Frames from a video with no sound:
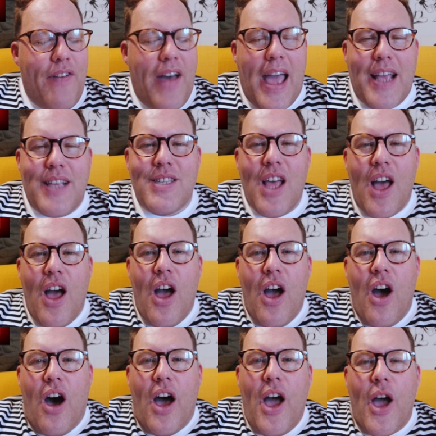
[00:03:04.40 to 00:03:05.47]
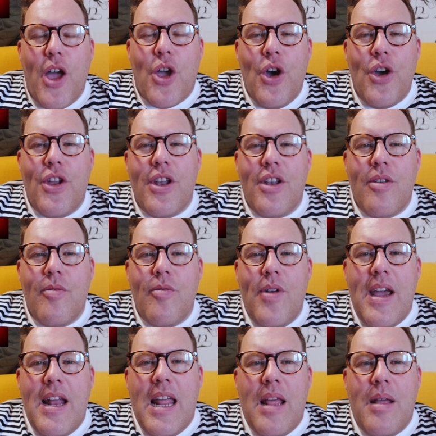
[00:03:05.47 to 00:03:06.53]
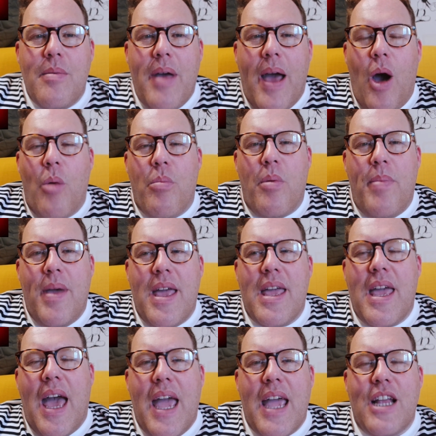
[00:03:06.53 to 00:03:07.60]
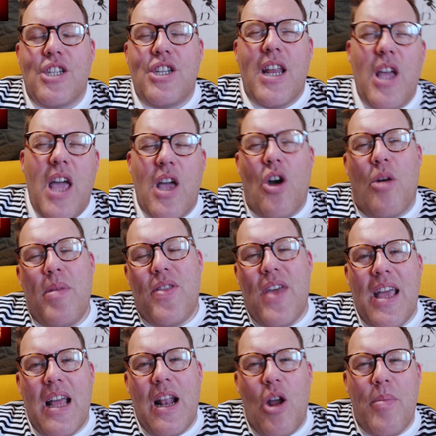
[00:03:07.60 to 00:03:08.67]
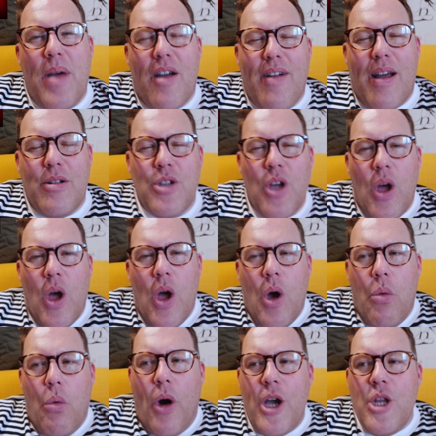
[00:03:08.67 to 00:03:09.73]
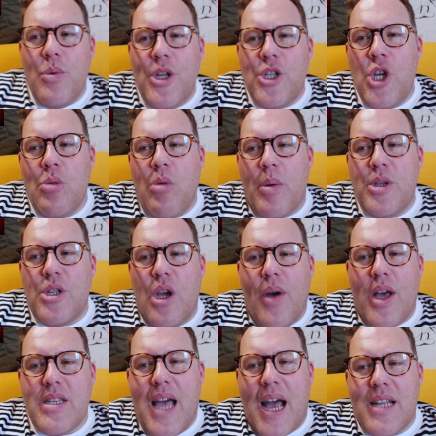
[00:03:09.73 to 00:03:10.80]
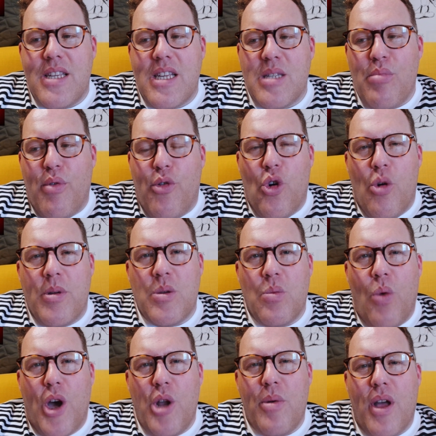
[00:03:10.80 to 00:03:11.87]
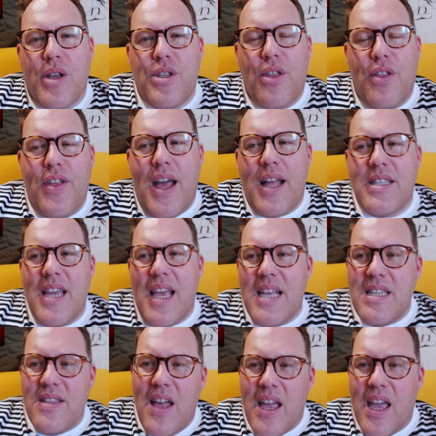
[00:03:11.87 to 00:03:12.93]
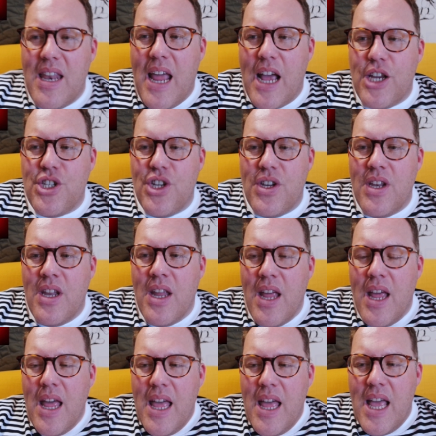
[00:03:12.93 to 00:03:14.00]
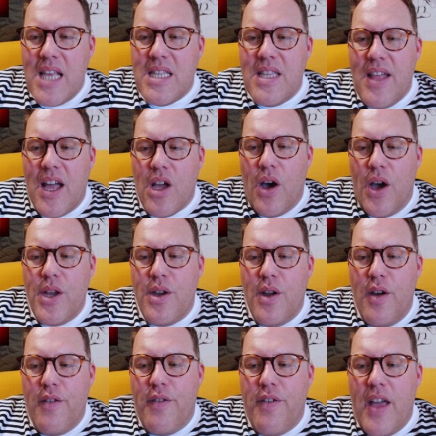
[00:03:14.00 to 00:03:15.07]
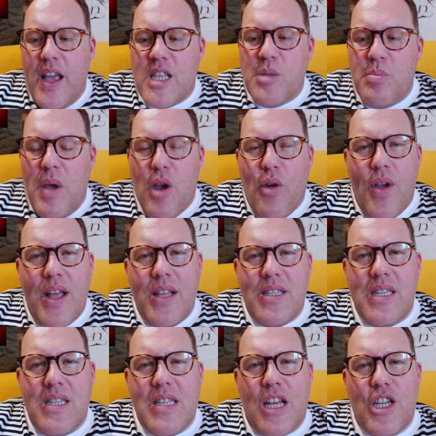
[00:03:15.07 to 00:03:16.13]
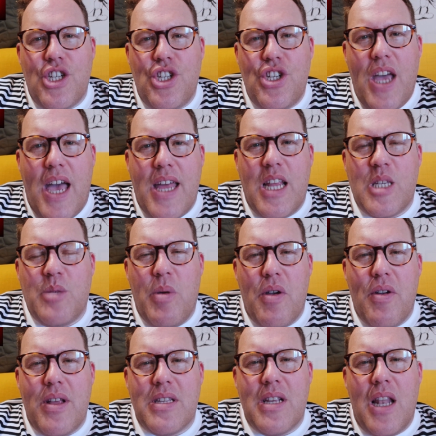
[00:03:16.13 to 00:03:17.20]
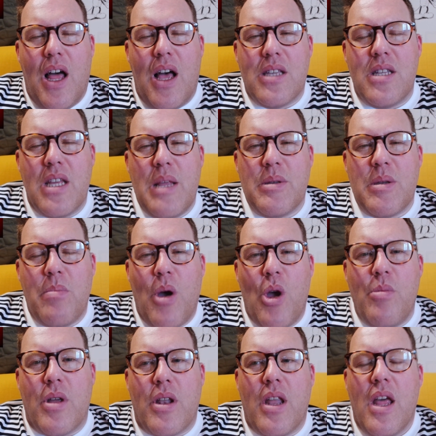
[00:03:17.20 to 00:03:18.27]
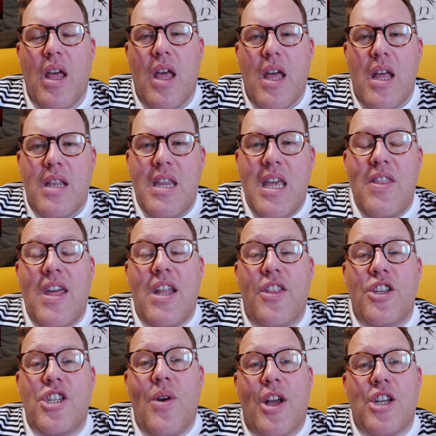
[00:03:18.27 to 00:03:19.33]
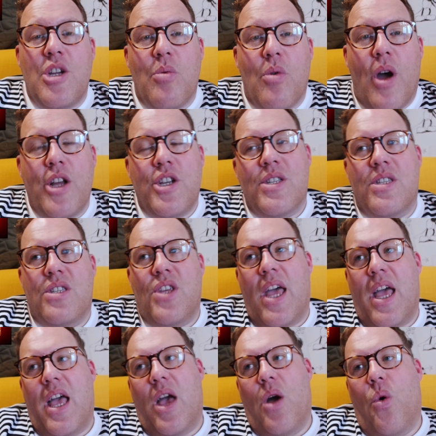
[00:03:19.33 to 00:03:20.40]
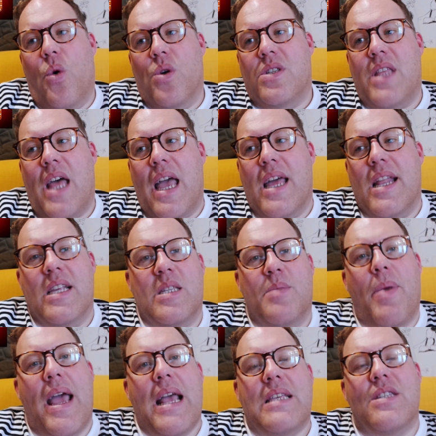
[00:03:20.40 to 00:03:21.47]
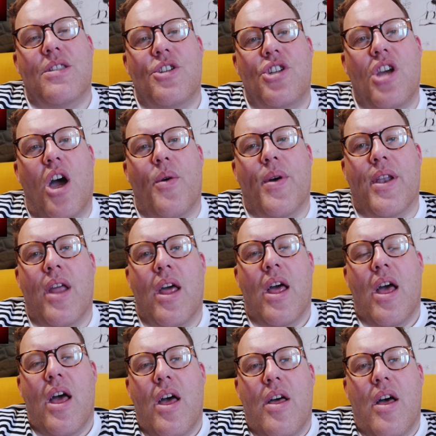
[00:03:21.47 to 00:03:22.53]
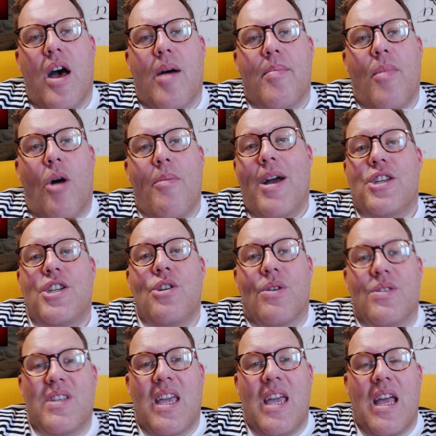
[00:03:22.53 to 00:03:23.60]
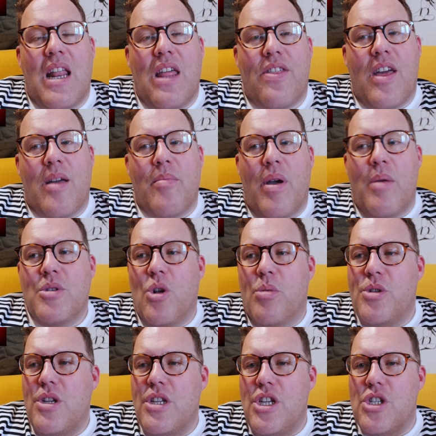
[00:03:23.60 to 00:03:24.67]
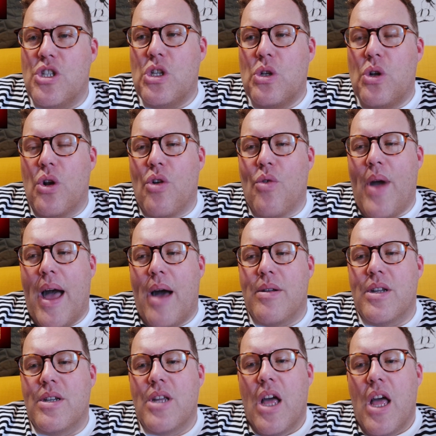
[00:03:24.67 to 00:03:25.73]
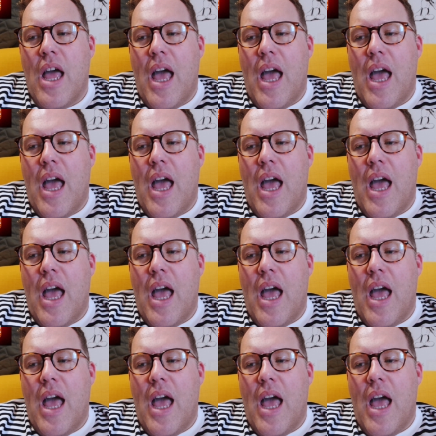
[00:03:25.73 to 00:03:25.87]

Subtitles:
face, I couldn't really help but be engaged. And it got me thinking a little bit around, why do we do what we do as actors and performers, and why do we go to the theatre? Is it that connection? Is it that kind of experience? Is it that shared experience? And last night there was a moment near the end of the show, actually, where I just sit or stay in a space in the show, and I'm actually not singing anything, but it was an opportunity just to look around, and